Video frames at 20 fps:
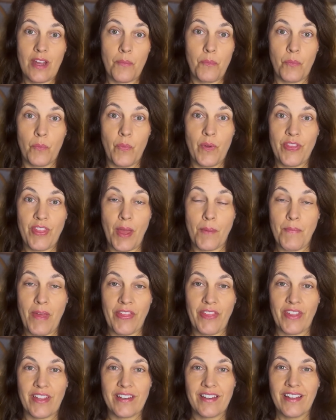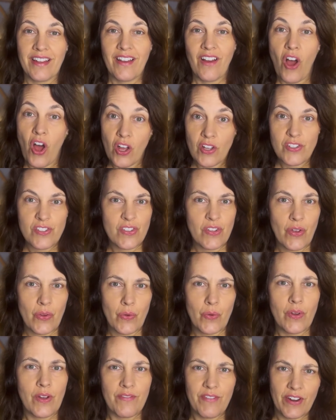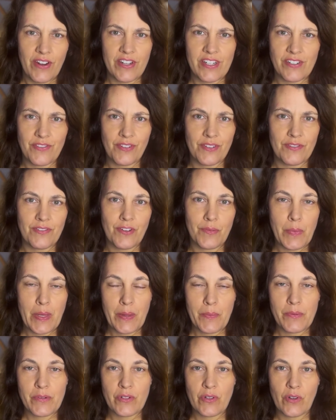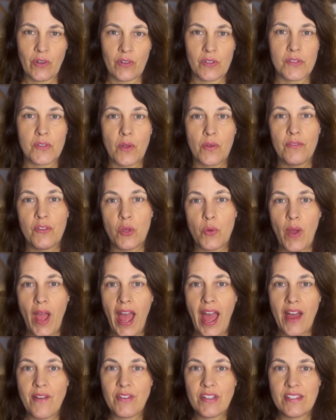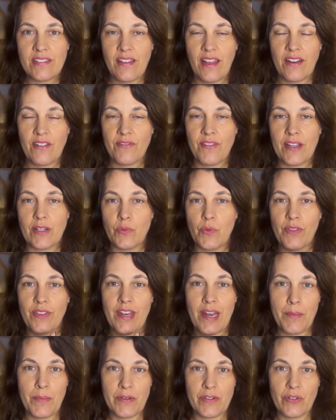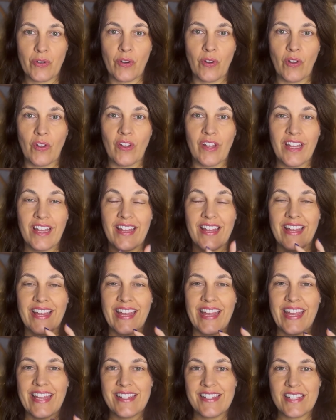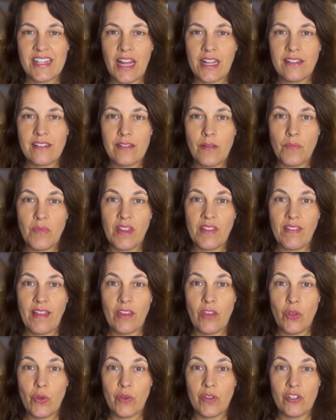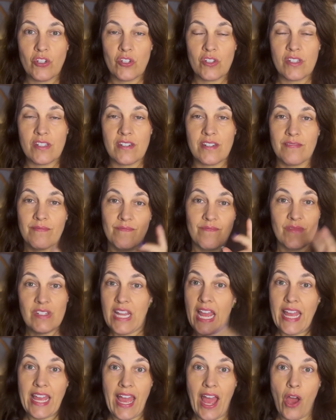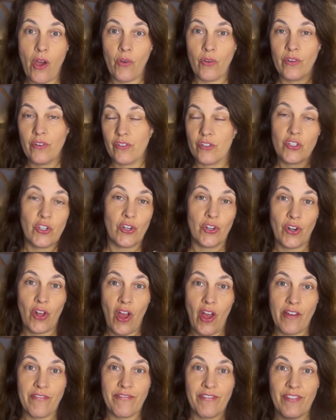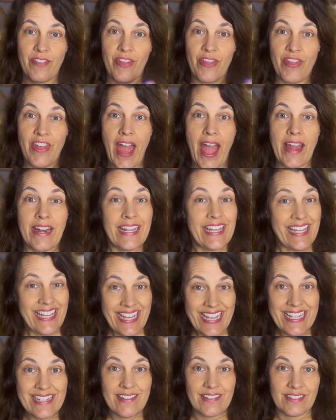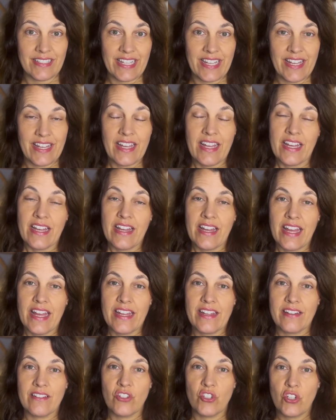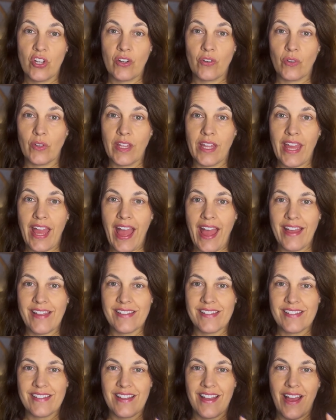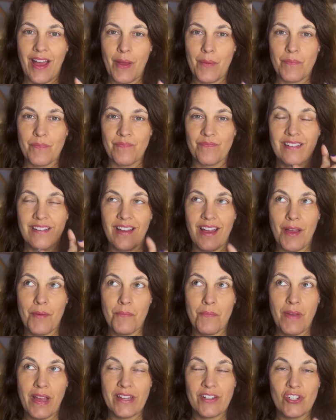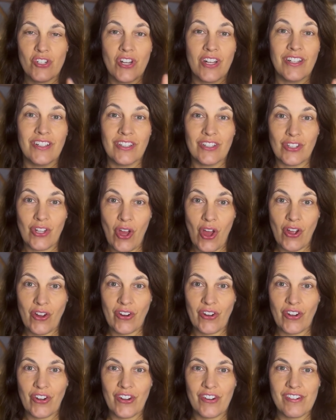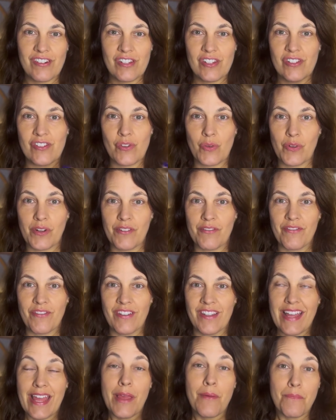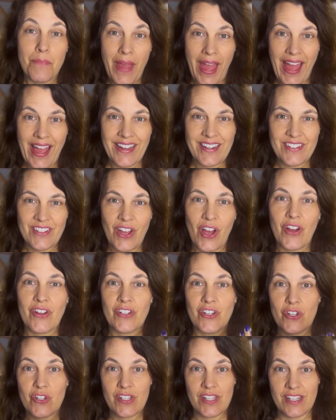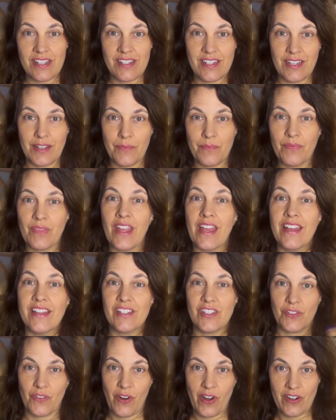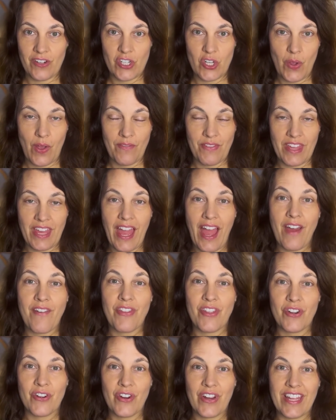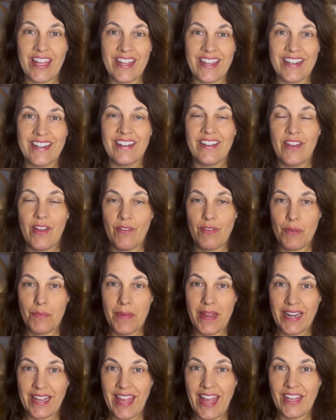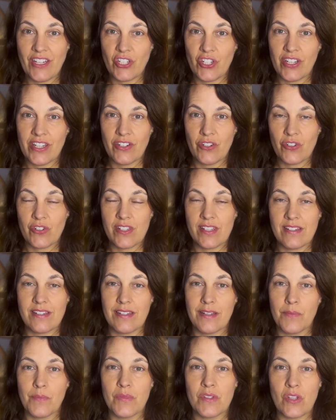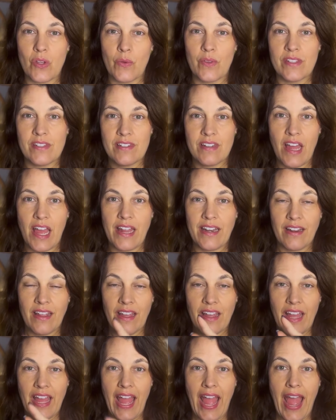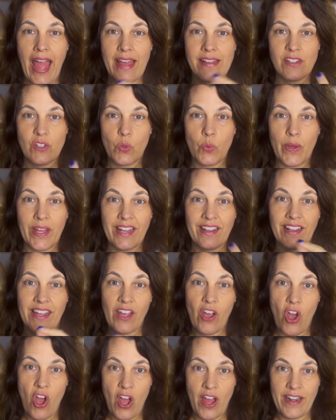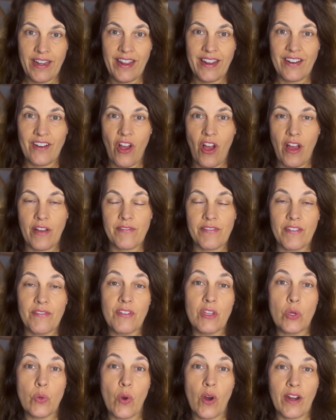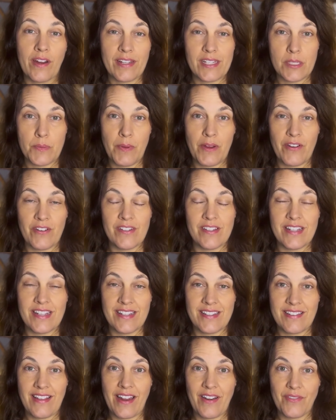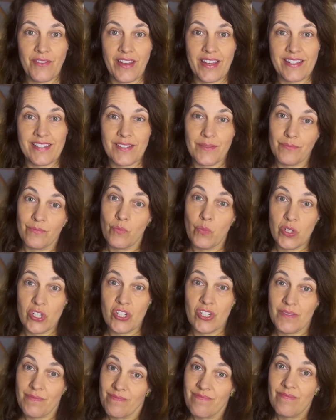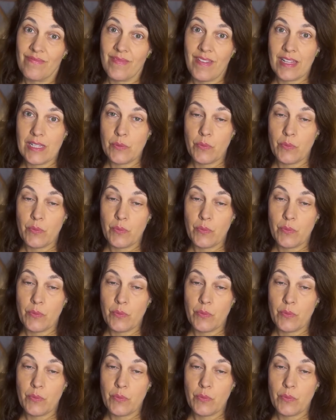with that method. Also, very different from an epidural. So if you have a side effect with an epidural, it's not something that you can just take out, turn off that easily. It generally has a much longer sort of impact on your system as far as you have the catheter in, you have the medication in your system. So it's not as quickly on and off if you are experiencing side effects, which that's